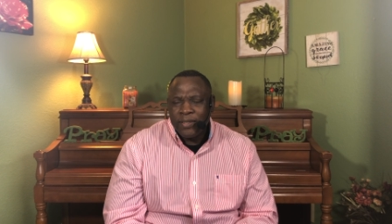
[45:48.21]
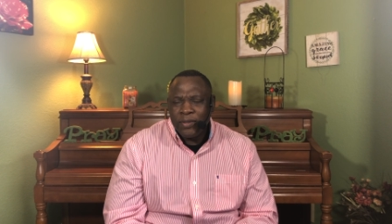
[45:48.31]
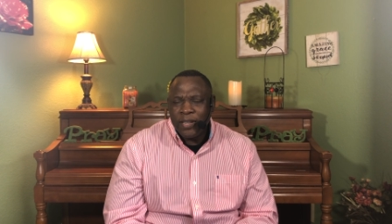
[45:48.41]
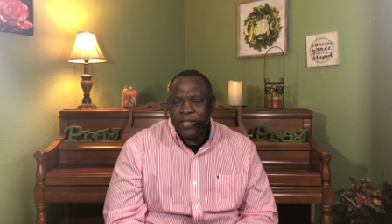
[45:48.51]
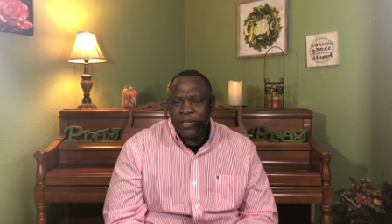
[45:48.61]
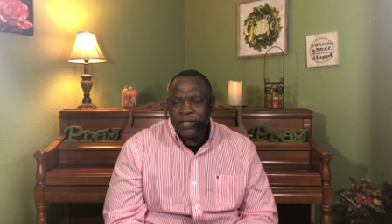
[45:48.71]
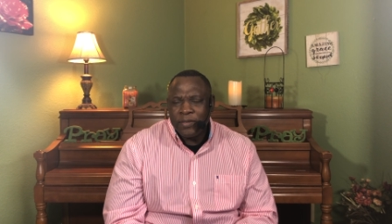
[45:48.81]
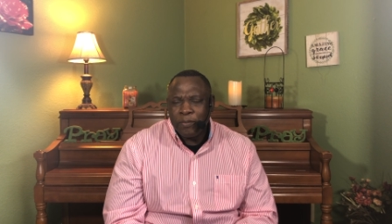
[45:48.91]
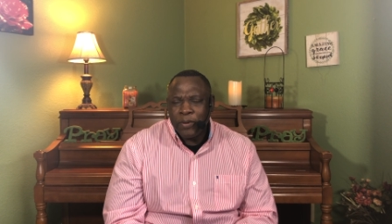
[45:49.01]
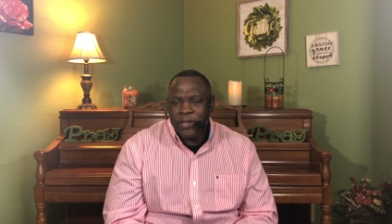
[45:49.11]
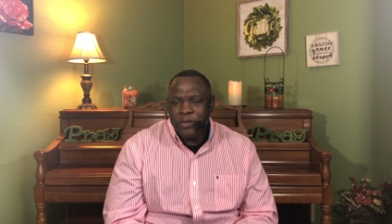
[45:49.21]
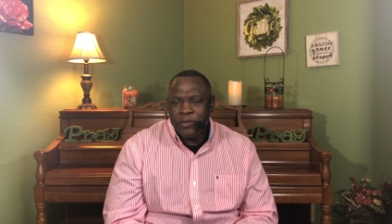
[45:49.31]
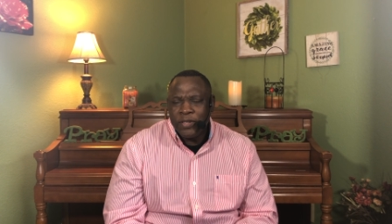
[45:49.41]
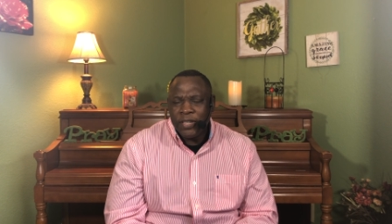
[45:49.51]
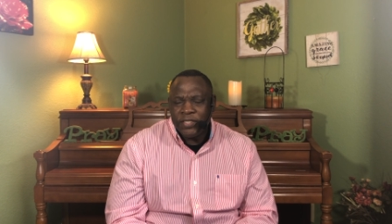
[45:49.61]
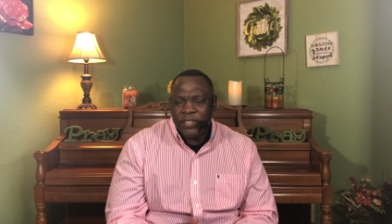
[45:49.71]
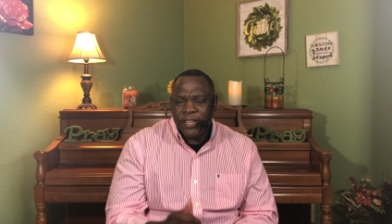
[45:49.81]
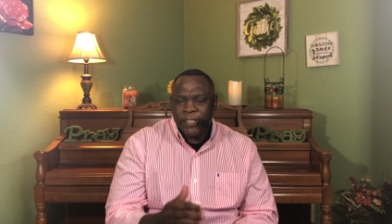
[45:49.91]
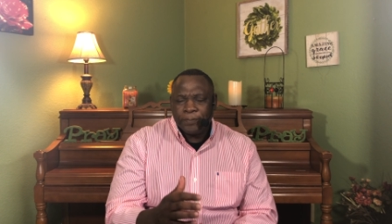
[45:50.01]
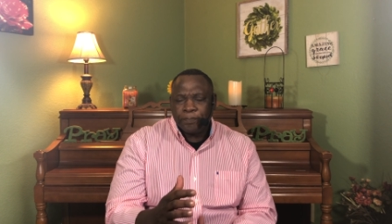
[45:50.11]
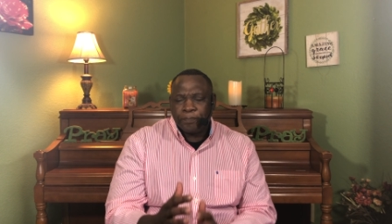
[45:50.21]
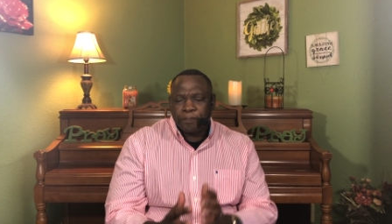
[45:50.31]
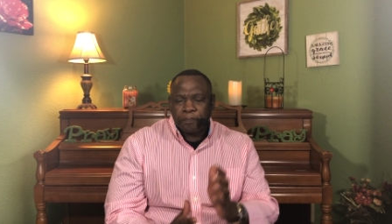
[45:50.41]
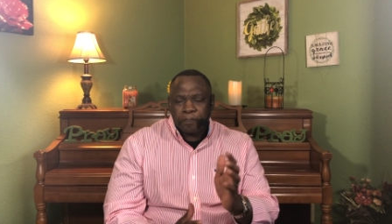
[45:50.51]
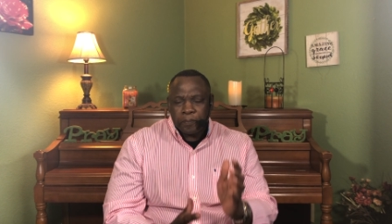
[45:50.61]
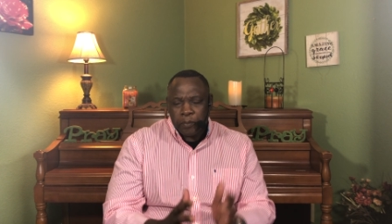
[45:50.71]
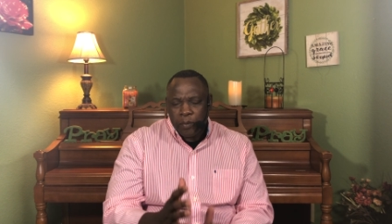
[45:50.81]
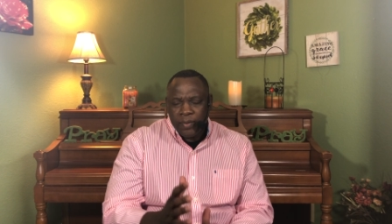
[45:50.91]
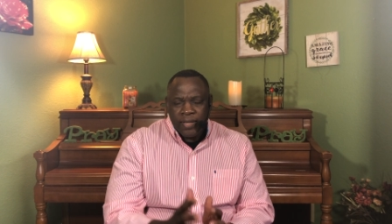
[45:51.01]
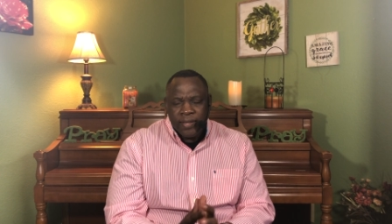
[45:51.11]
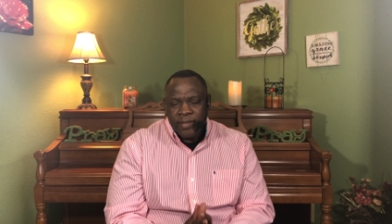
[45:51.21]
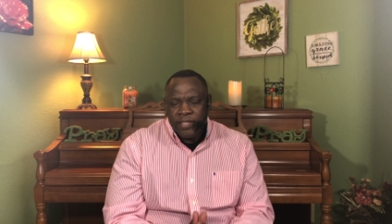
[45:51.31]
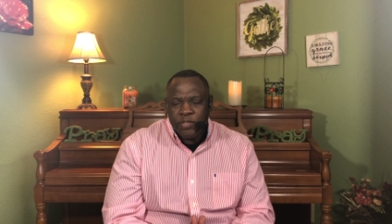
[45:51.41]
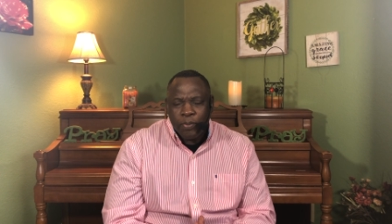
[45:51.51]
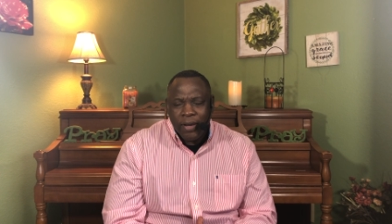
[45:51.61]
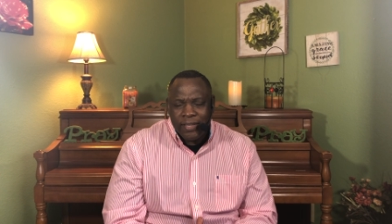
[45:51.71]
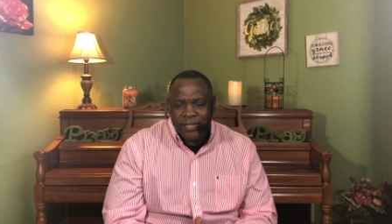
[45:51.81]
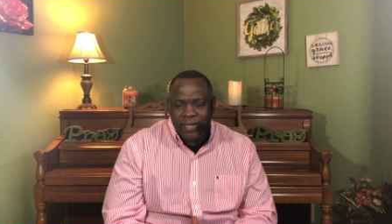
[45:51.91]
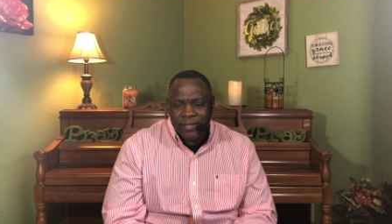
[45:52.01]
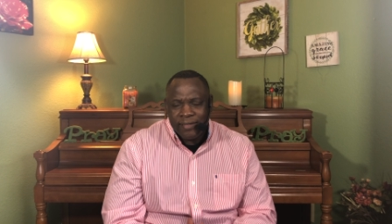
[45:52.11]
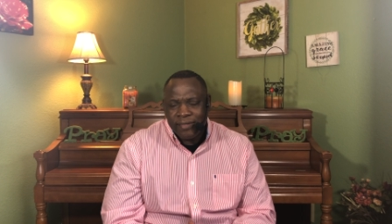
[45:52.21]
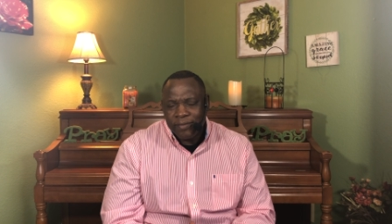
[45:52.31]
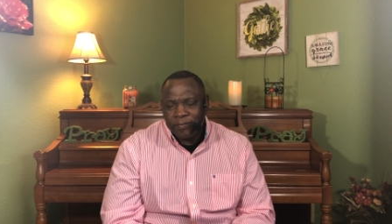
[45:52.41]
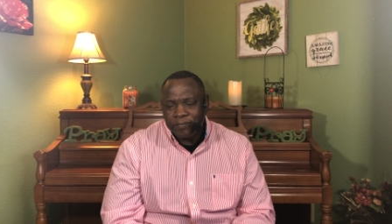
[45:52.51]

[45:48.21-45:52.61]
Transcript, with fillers: Lord, I touch, pray you touch, God, this process,